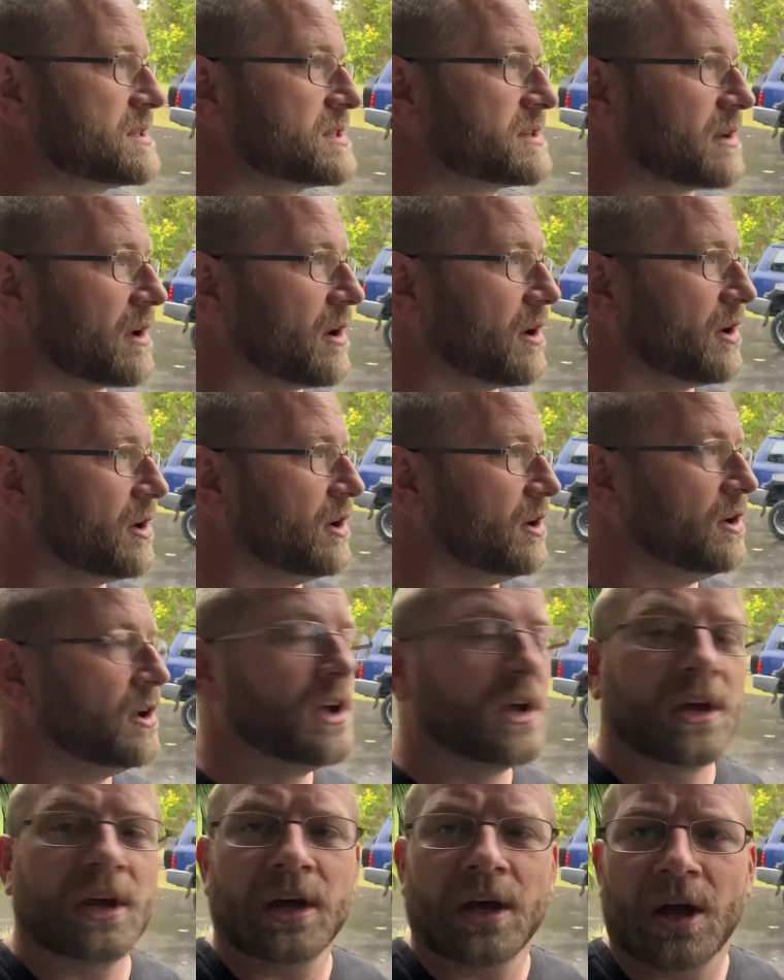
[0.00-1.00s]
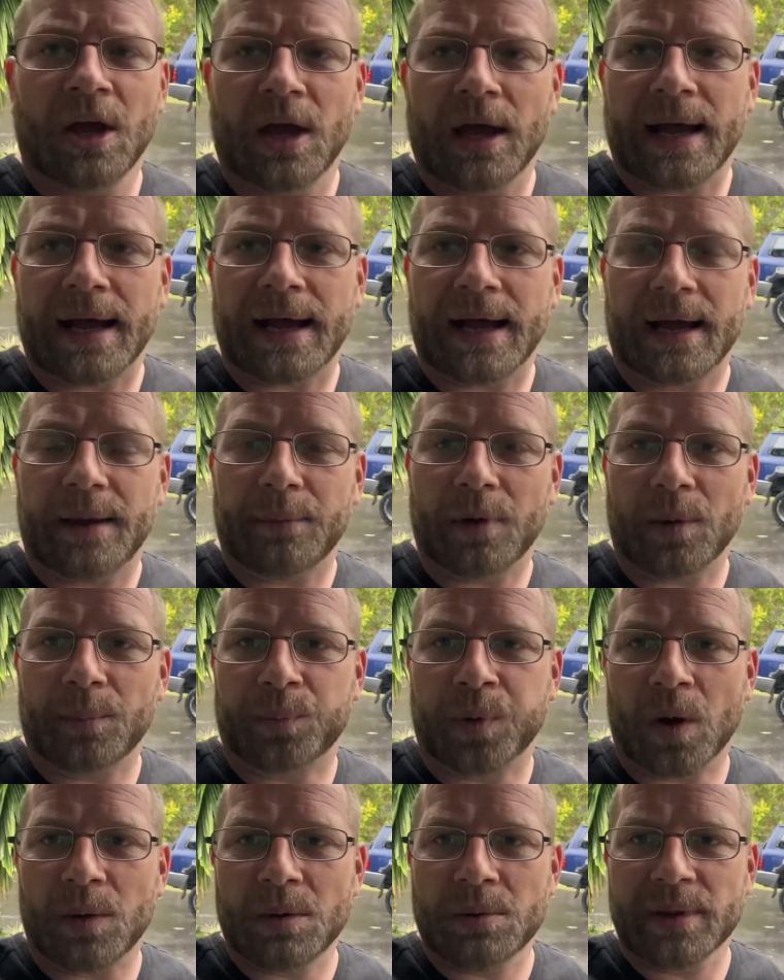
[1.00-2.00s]
So I'm
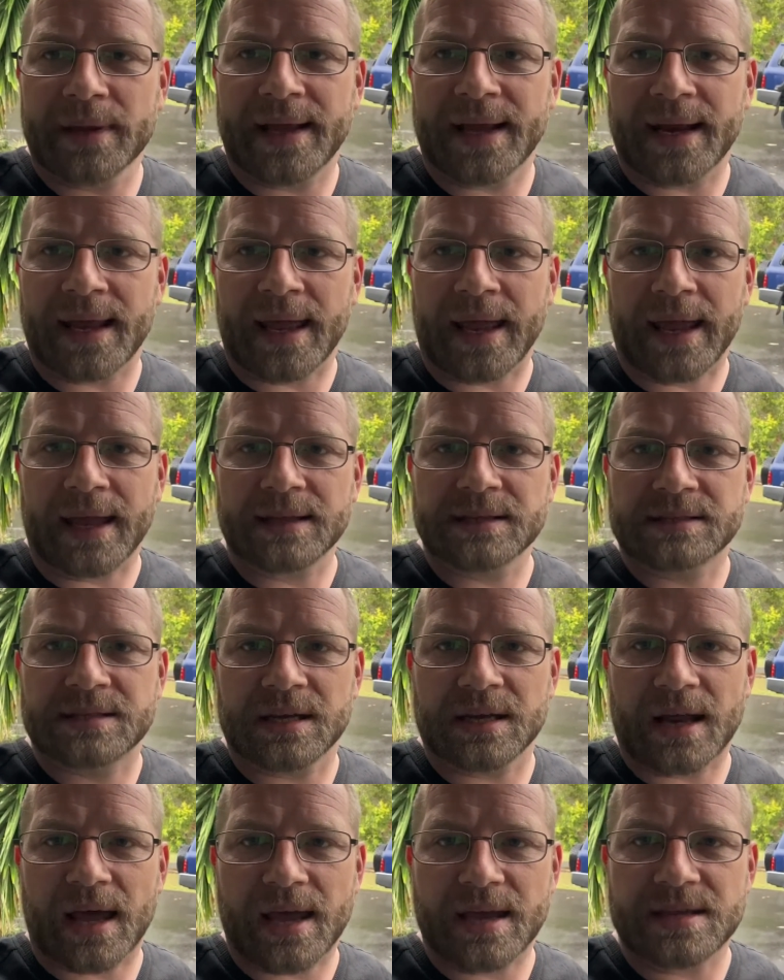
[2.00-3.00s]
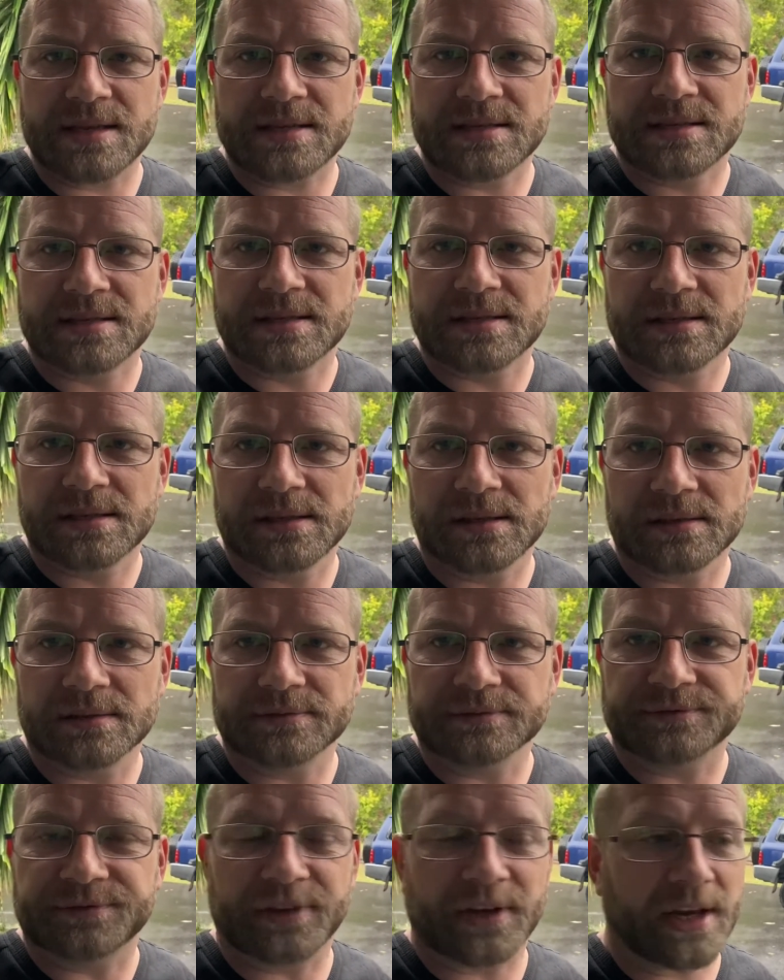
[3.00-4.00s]
probably going to end today's
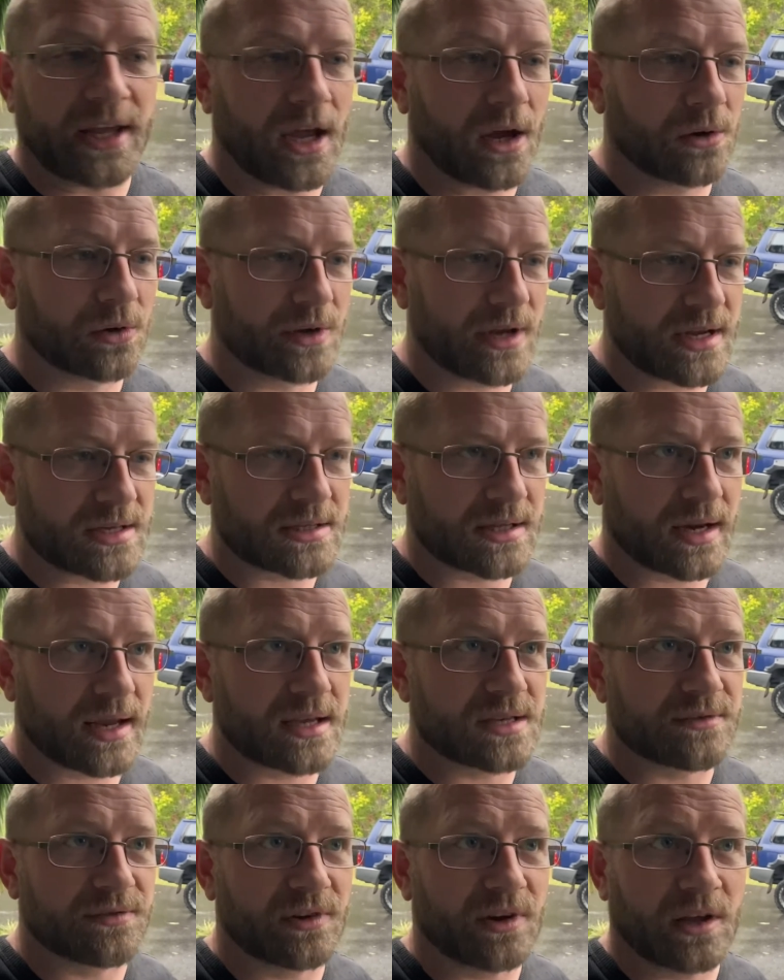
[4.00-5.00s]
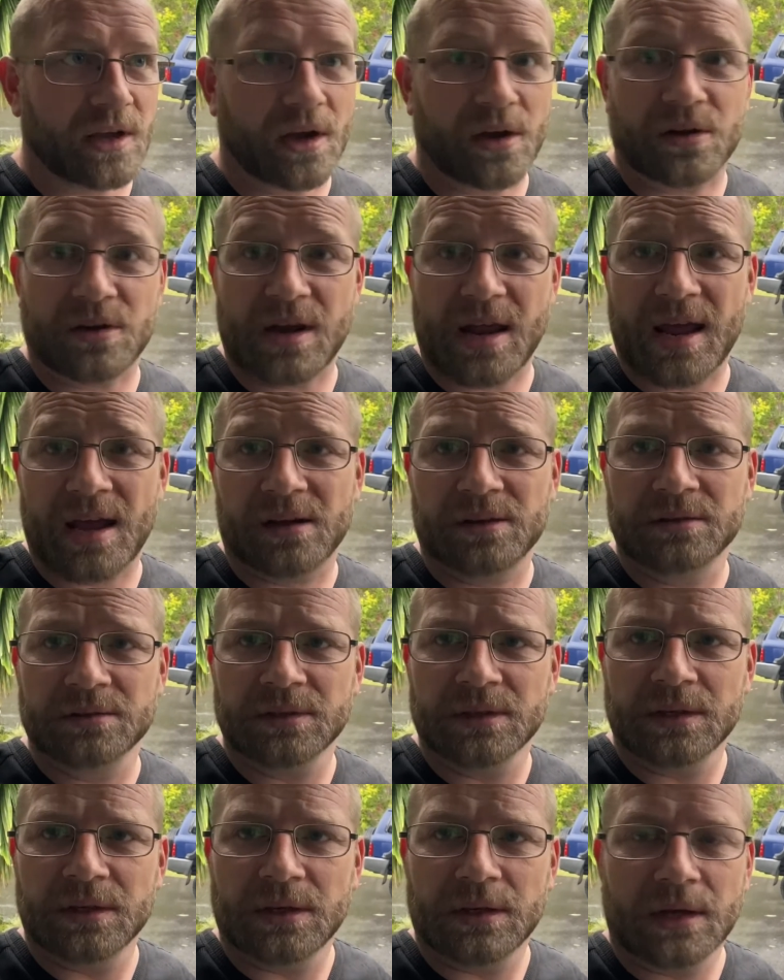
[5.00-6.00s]
video, or yesterday's video, now,
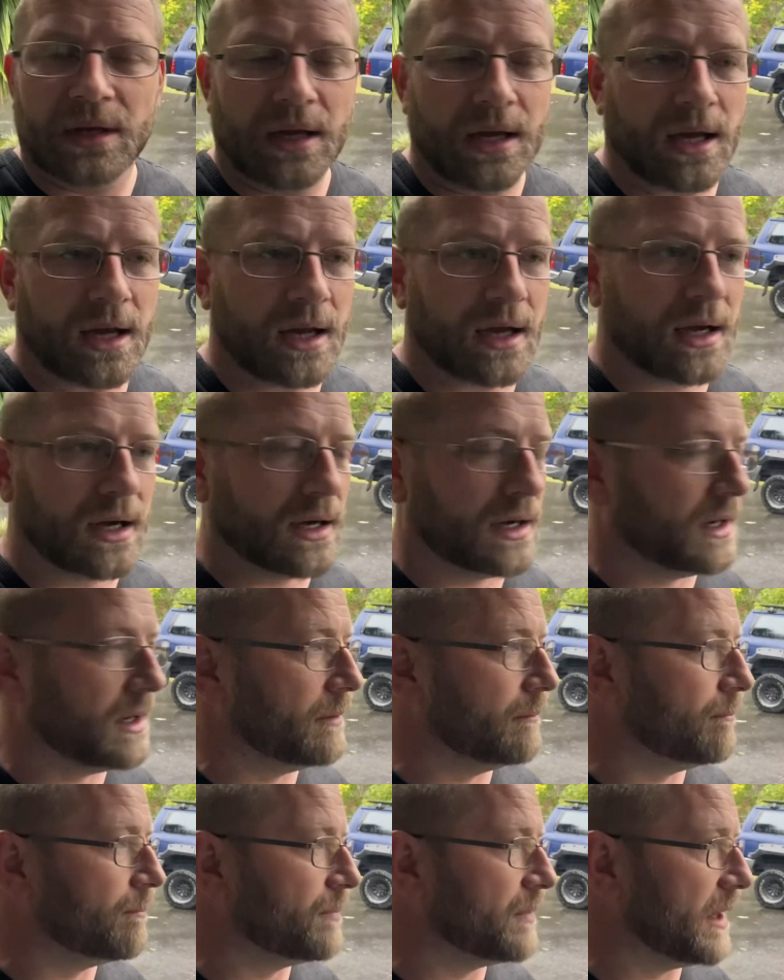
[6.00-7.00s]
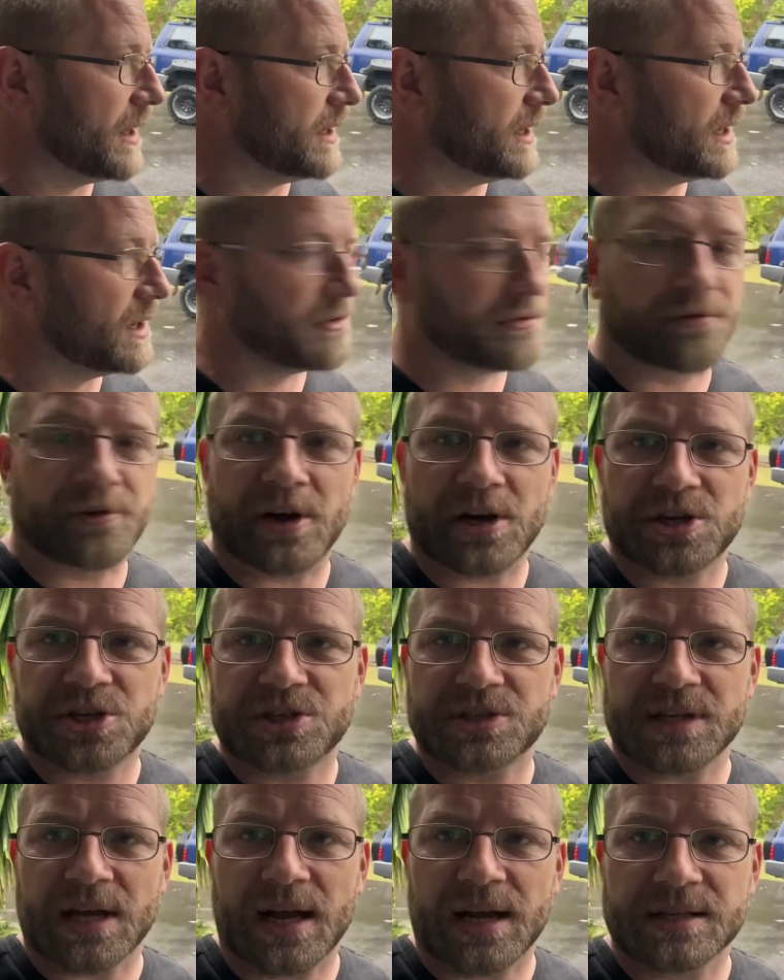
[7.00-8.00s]
and get a fresh
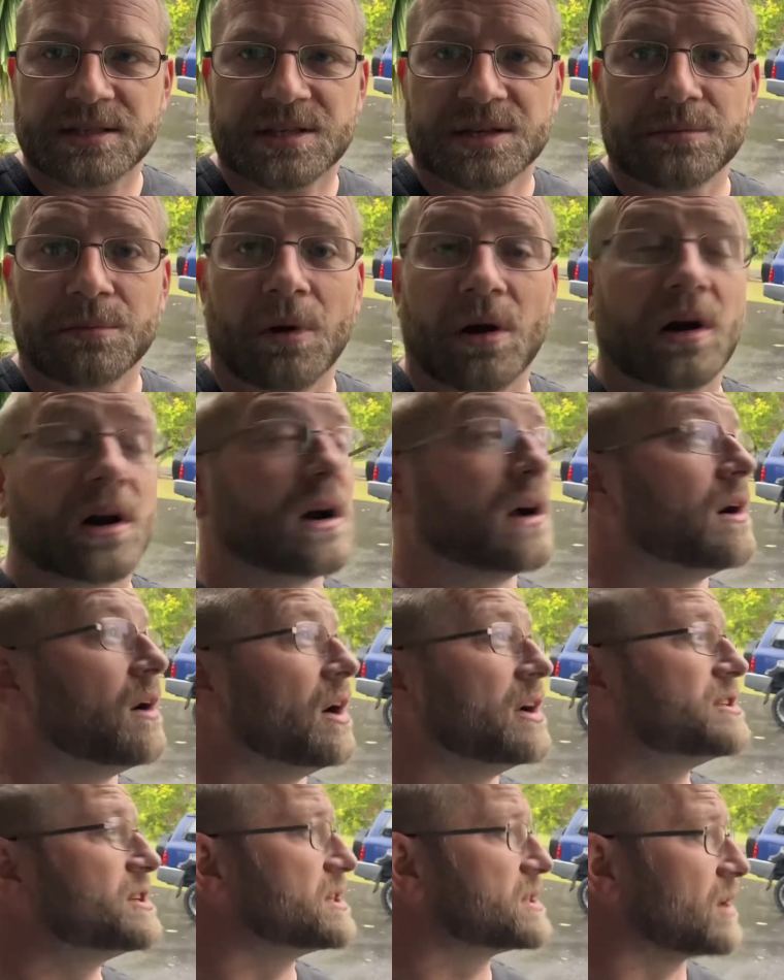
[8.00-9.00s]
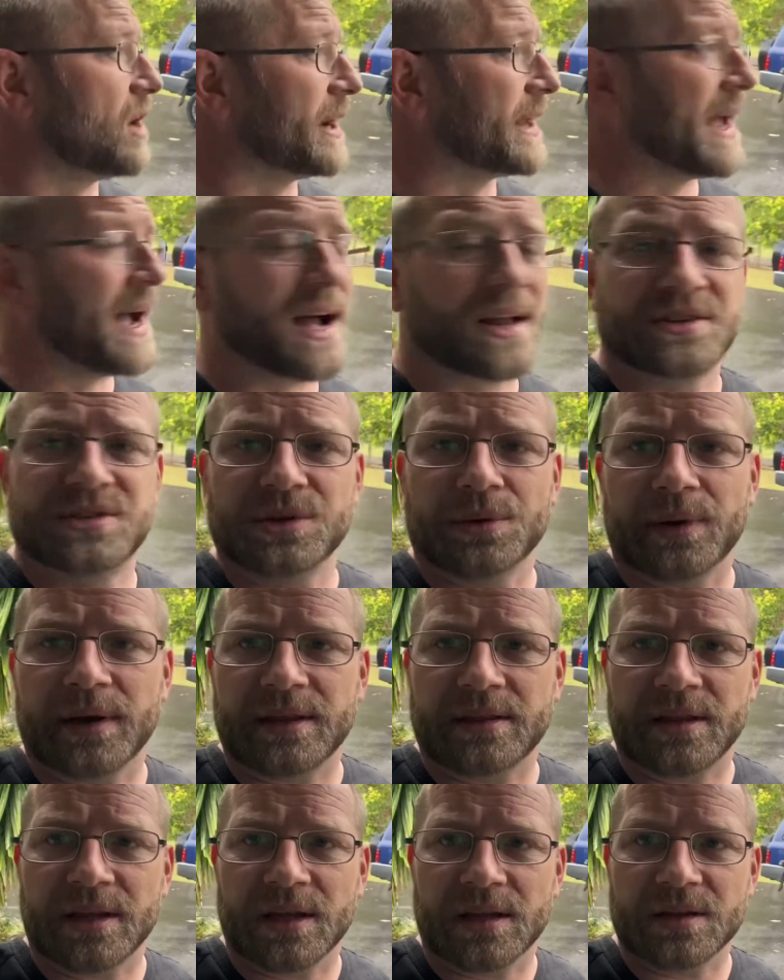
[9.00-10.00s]
start tomorrow. I can't do
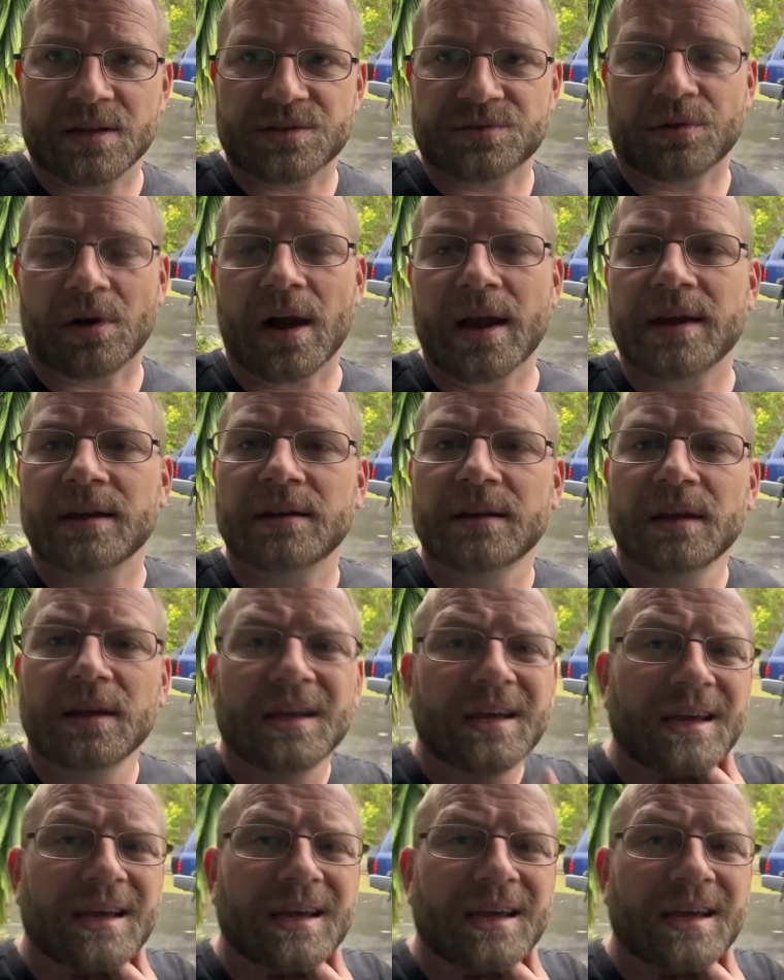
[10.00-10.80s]
anything in this rain.